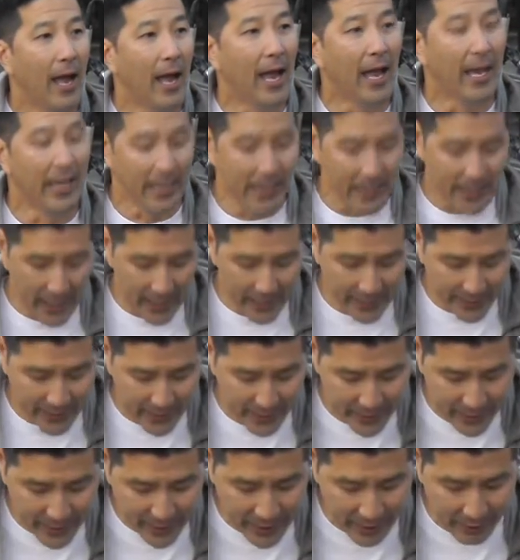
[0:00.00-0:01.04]
And in
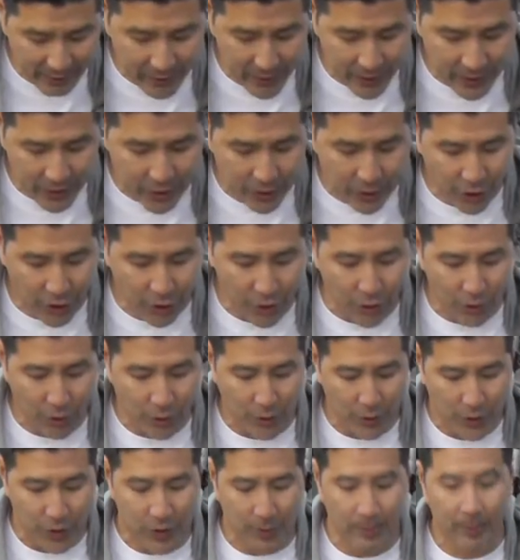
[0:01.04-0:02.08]
1972,
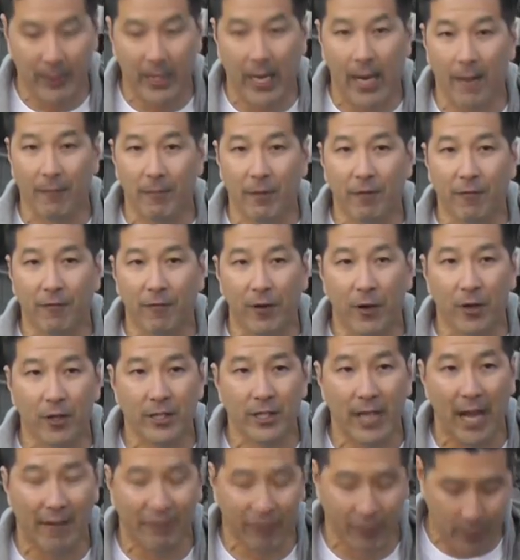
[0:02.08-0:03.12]
she became the
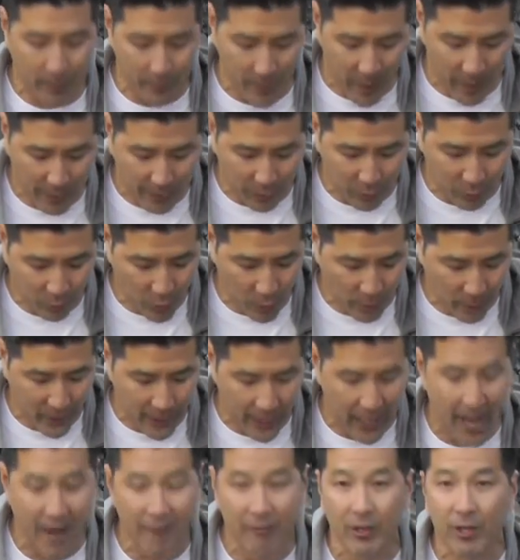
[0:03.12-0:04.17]
first African-American woman
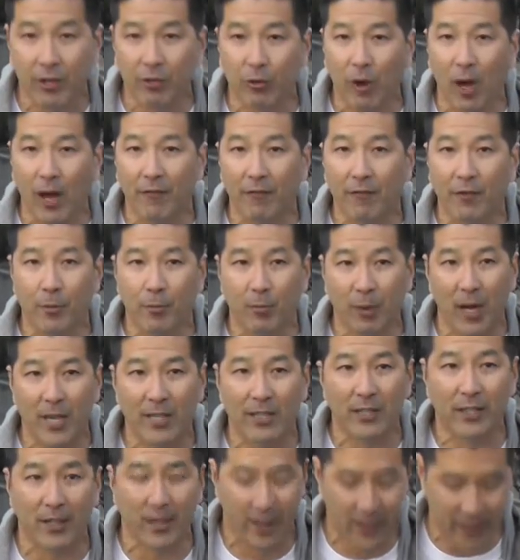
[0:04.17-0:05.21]
ever to run for
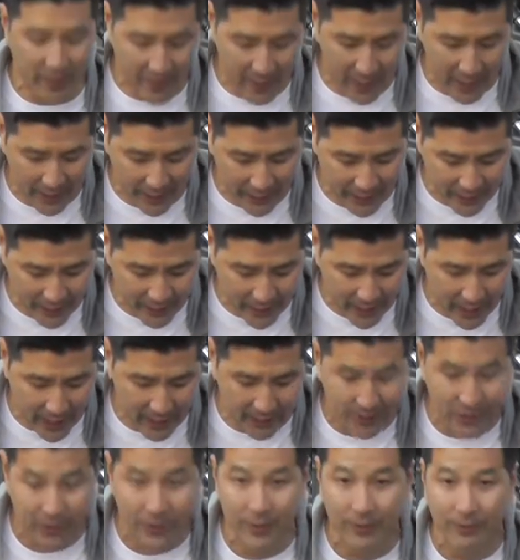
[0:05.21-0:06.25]
President of the United
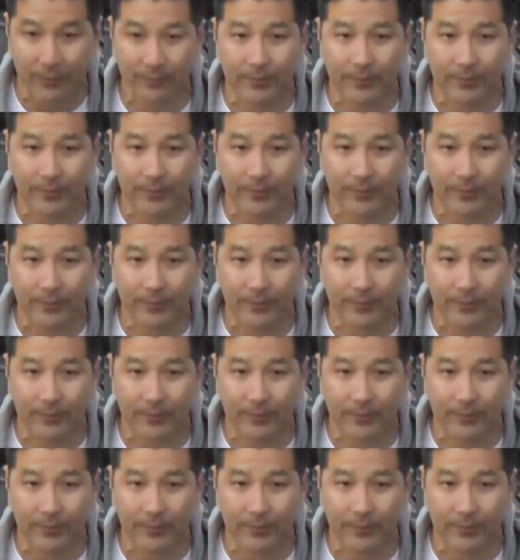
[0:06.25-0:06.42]
States.